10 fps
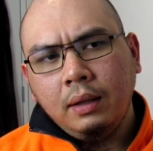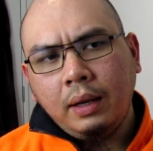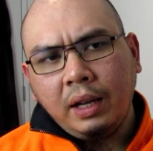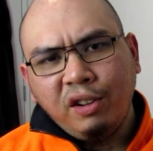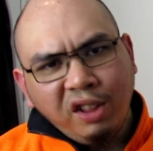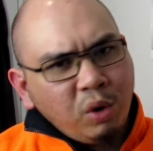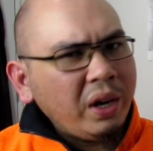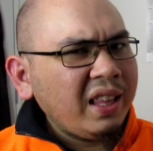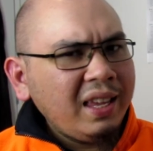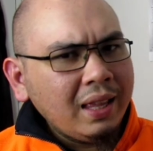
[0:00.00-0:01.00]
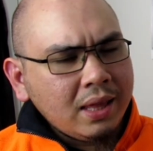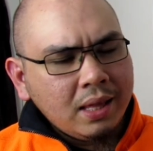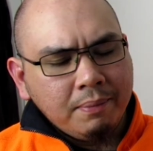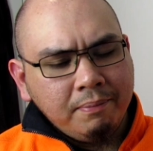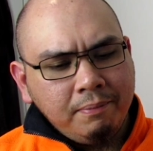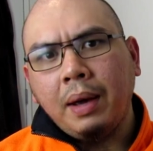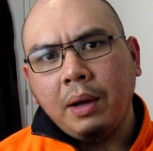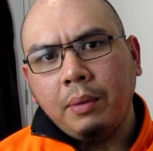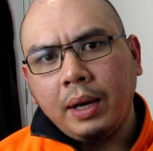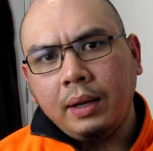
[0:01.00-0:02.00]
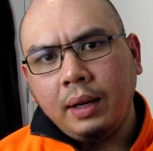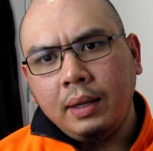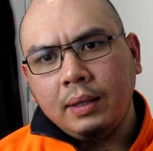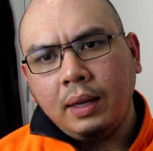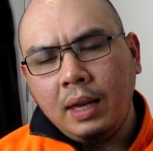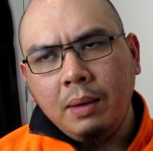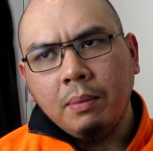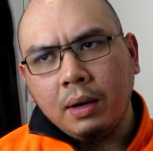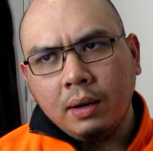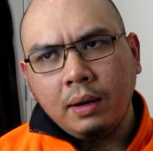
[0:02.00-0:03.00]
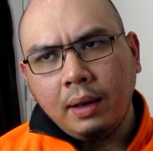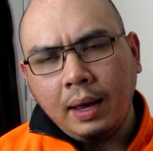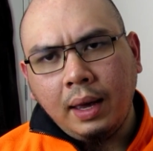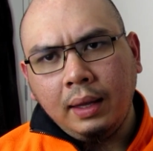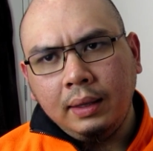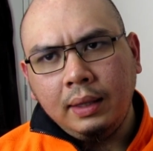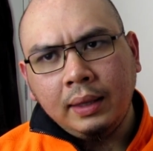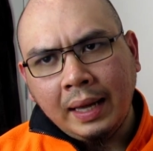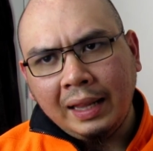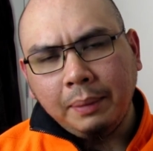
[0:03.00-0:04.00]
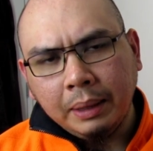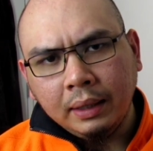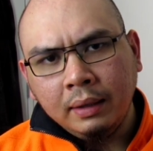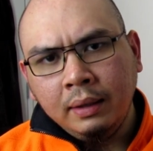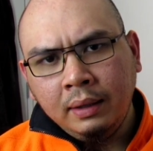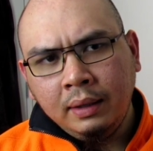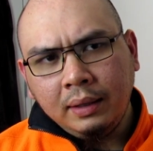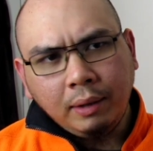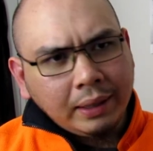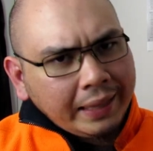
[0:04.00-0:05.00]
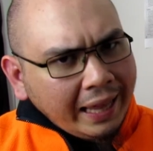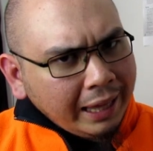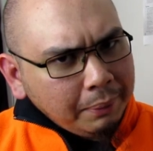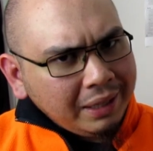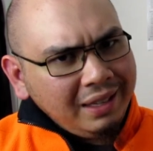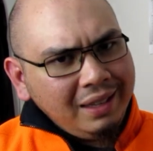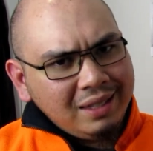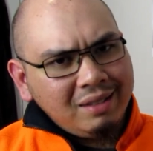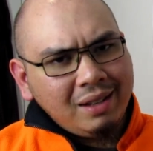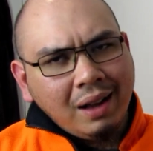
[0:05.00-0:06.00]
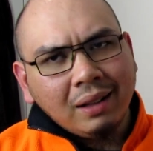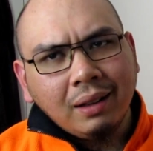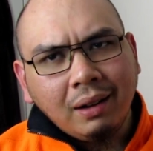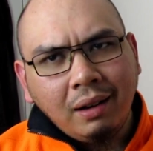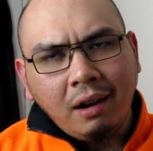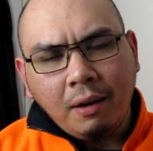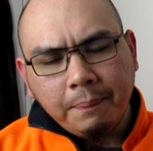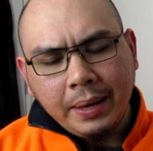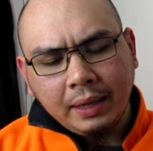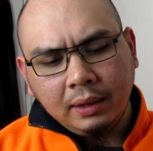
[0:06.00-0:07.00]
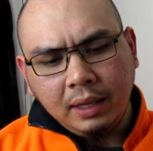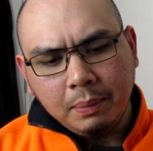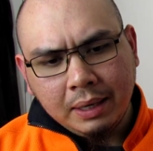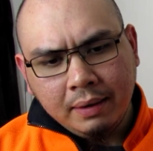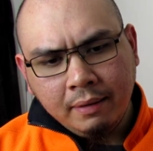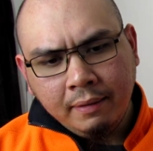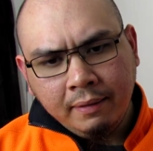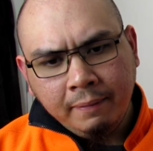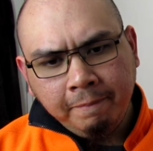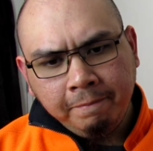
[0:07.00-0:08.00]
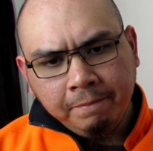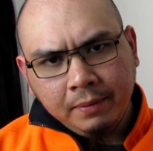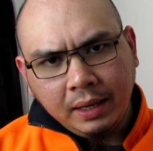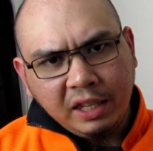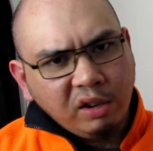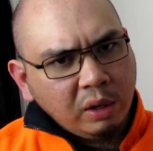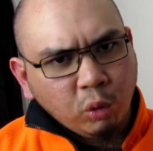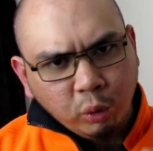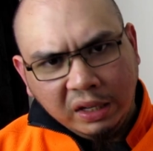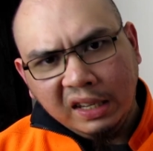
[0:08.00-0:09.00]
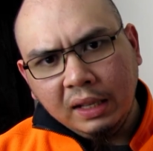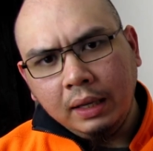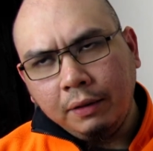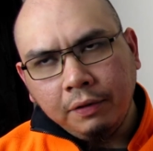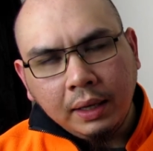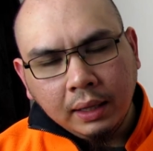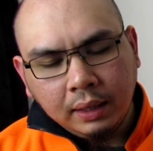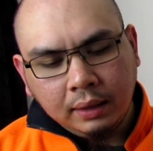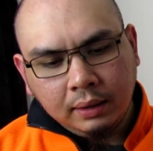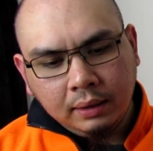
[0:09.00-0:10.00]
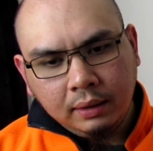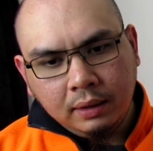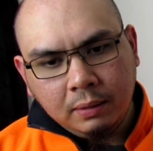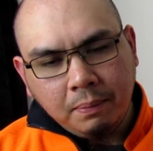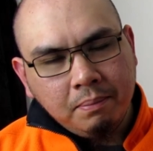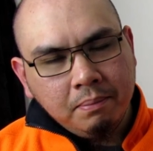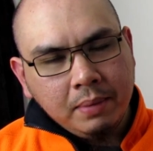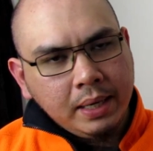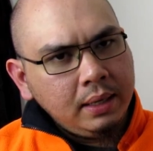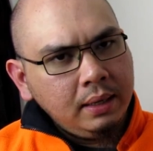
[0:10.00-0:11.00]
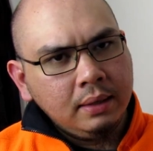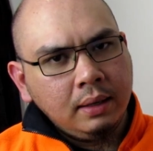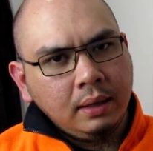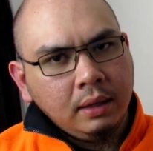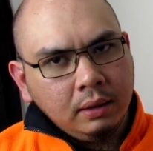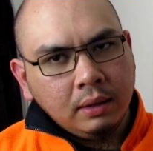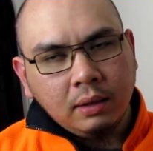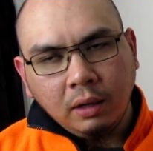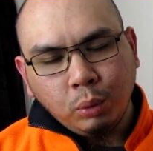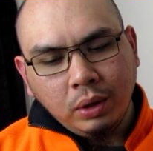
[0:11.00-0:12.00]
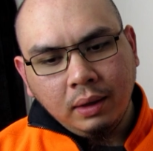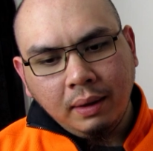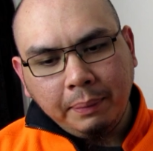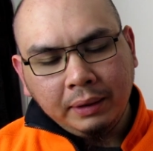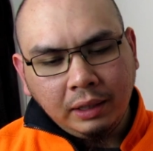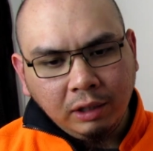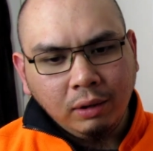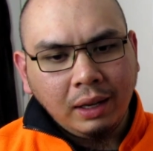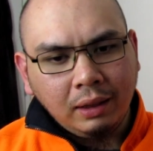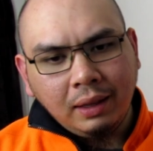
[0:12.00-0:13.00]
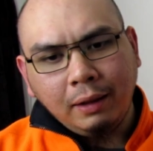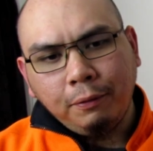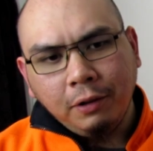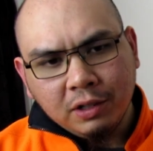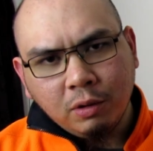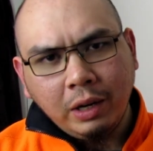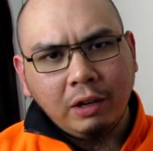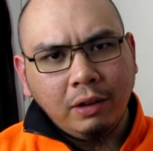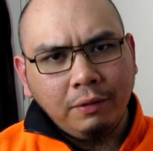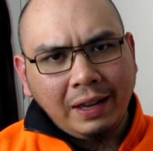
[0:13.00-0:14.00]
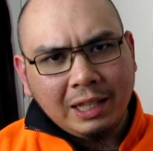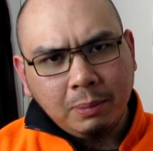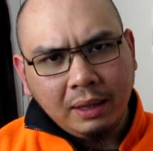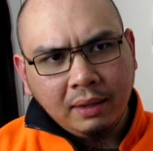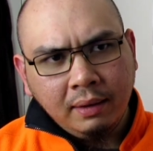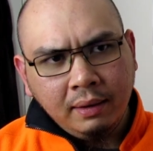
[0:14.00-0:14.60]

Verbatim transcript: I couldn't quite get them. I ran a Schemer and the Tallyman. Now the Tallyman, he is not a combat demon. And you can really feel it. Because, man, he is not good to start with up until you get that first greater advancement.